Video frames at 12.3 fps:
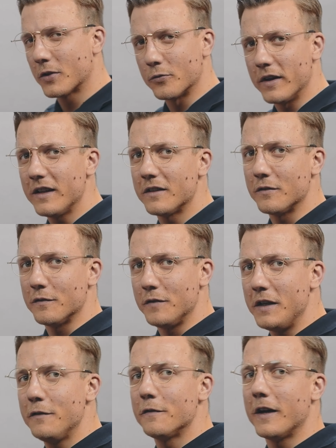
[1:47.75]
great
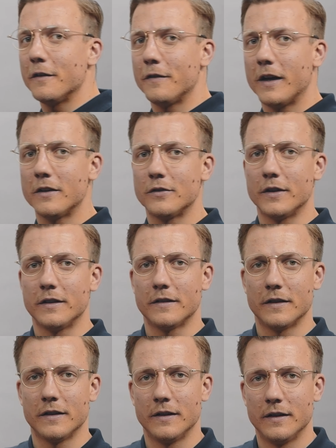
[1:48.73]

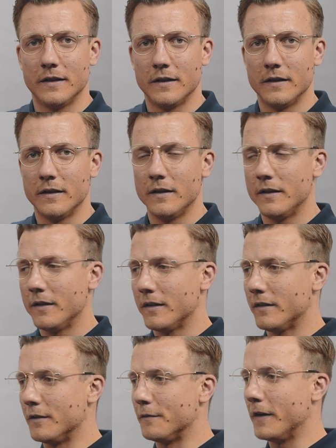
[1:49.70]
V500
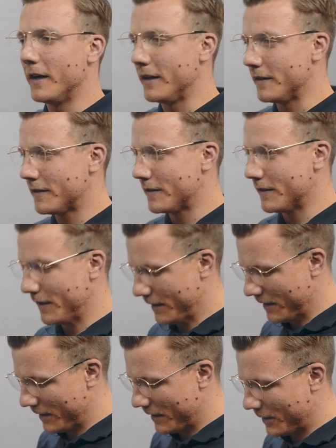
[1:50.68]
device,
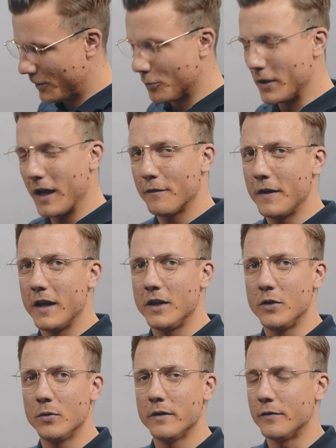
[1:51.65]
we have a
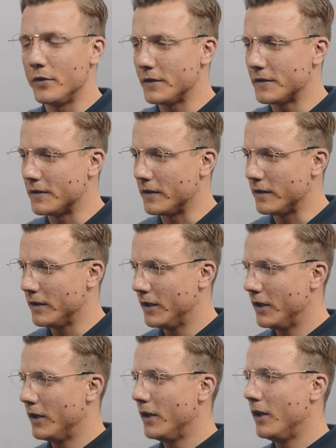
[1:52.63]
universal
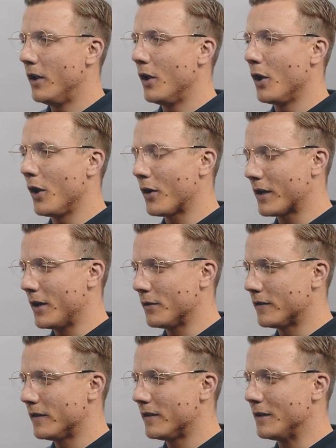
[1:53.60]

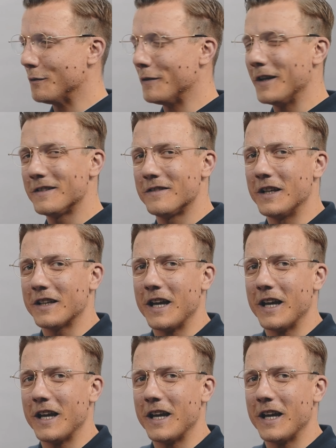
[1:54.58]
lockout device that